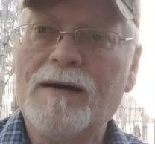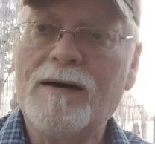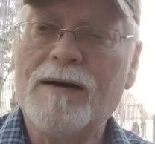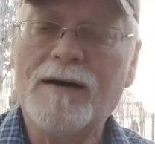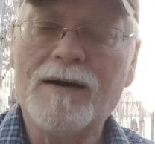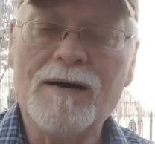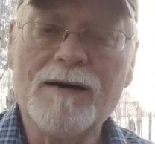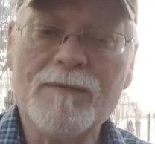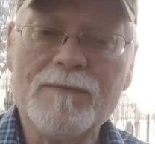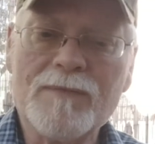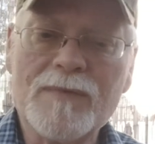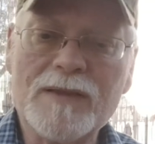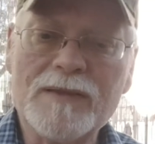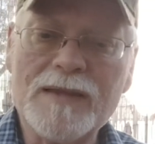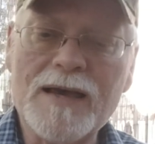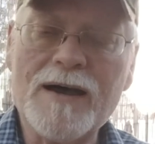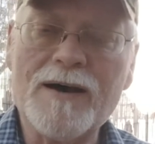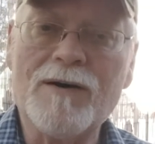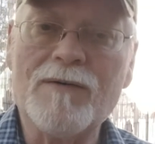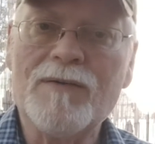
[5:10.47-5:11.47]

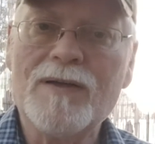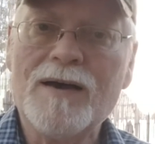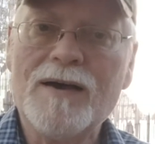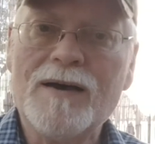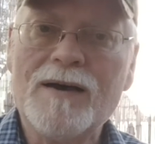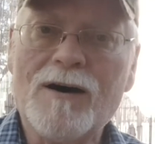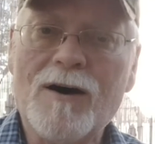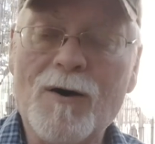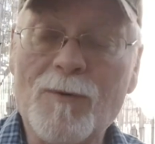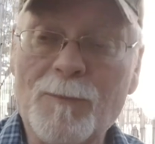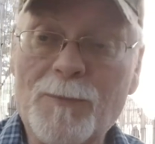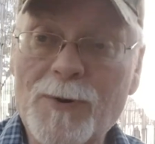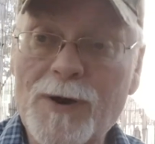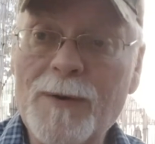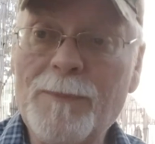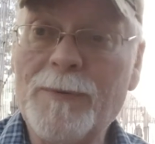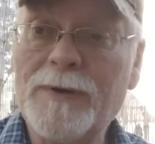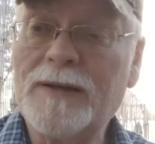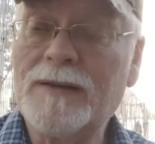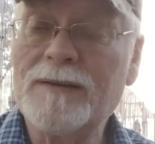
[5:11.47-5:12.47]
Now, on
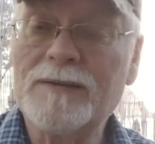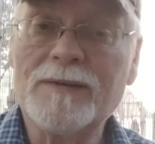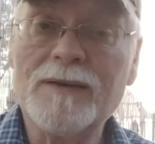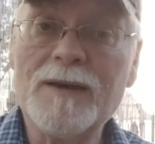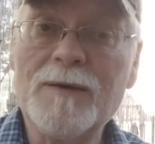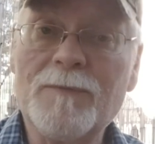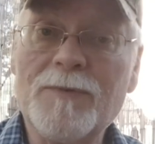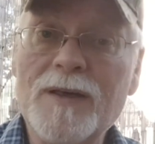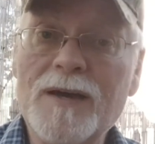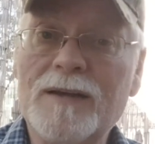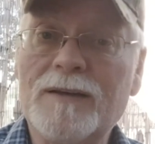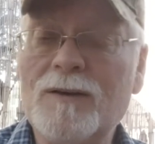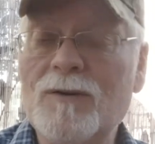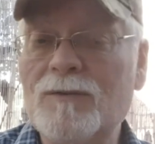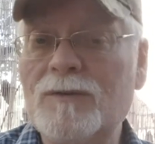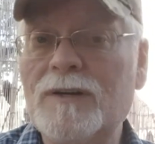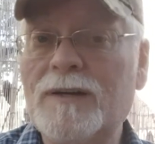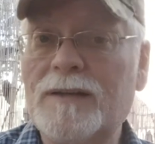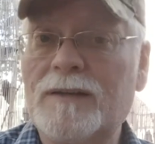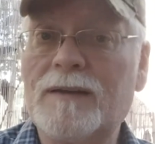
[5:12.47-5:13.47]
prepping, the same thing.
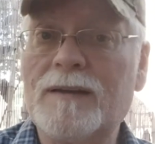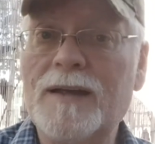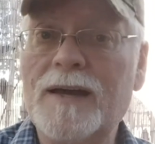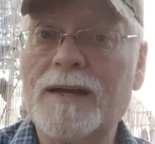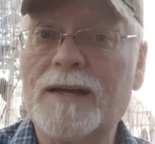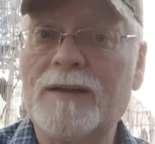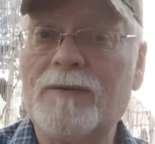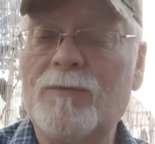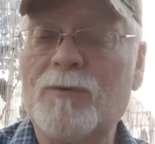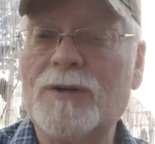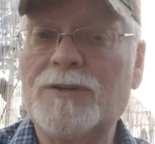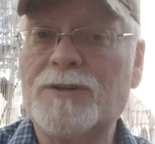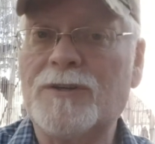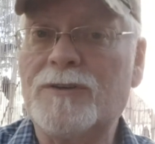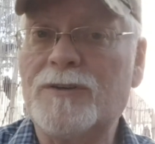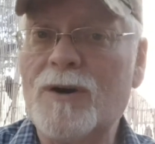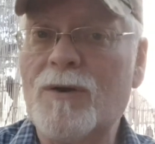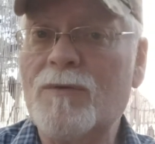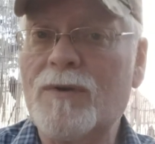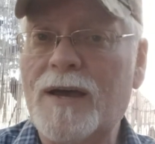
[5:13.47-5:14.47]
Don't look at the negative, what
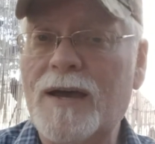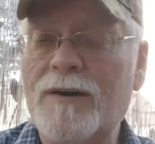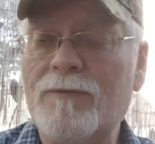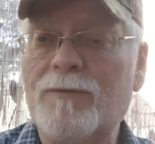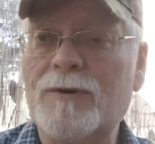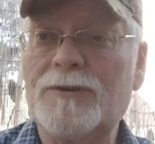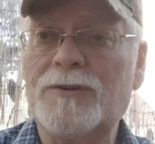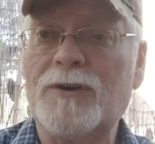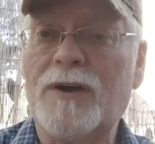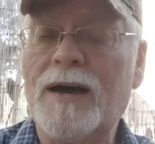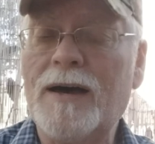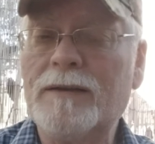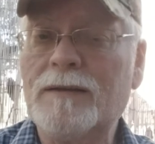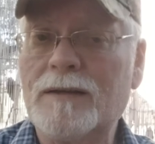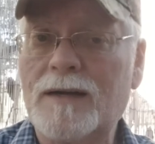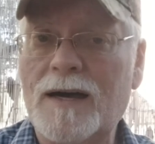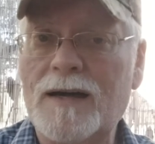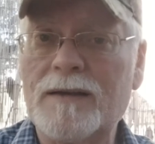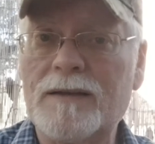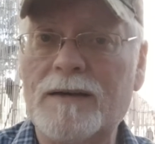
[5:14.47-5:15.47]
you don't have, what you
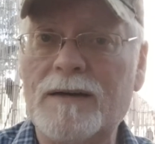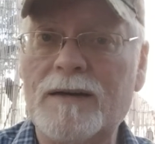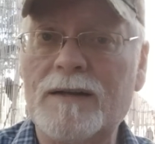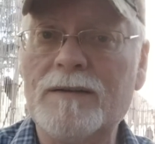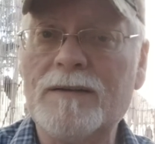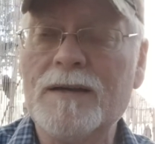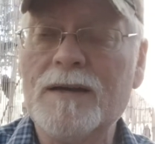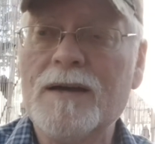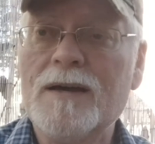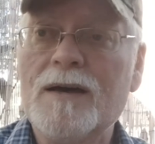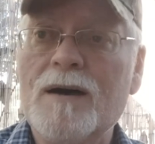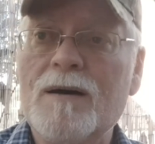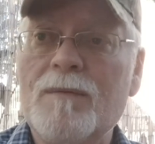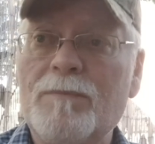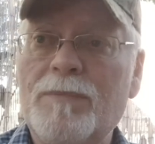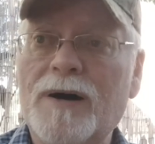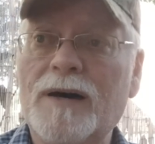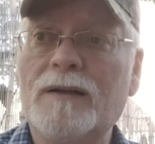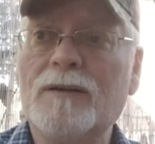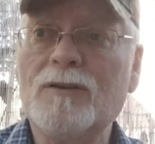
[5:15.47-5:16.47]
hadn't got done,
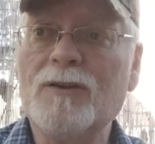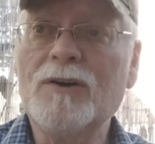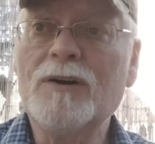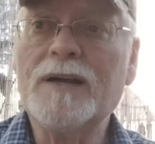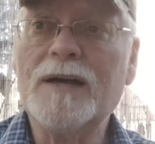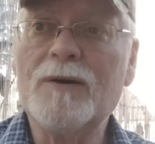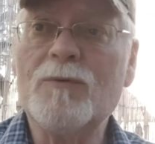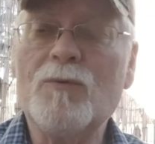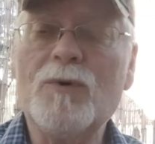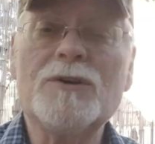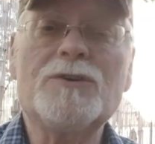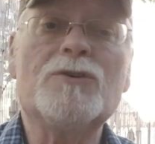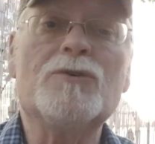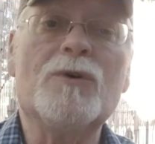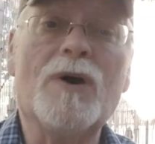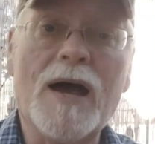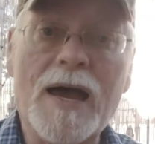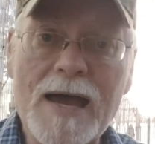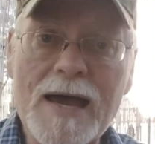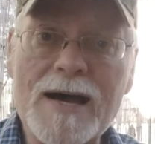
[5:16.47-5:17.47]
but look at what
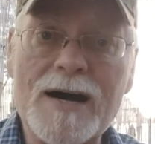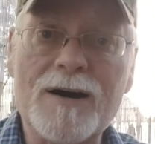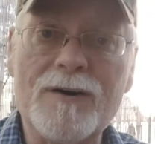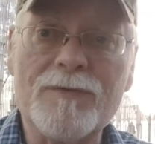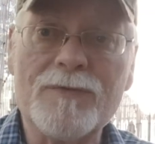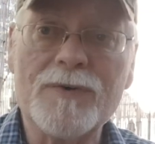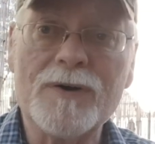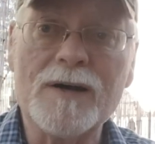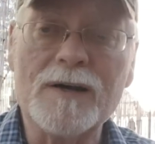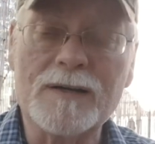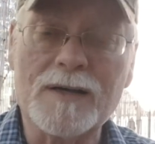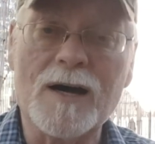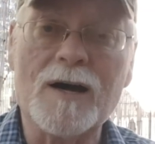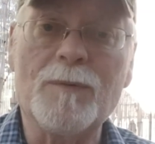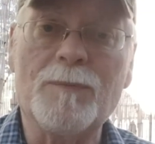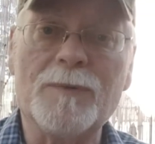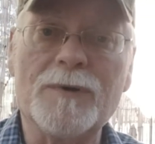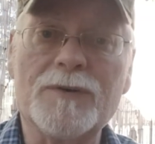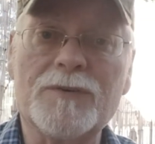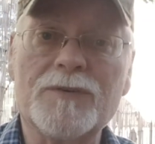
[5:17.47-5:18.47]
you have
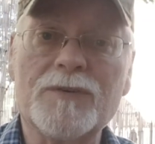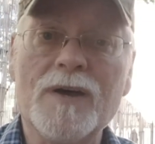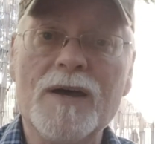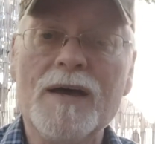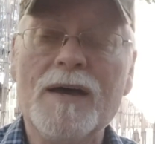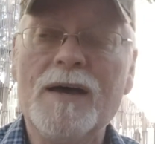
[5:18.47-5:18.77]
accomplished.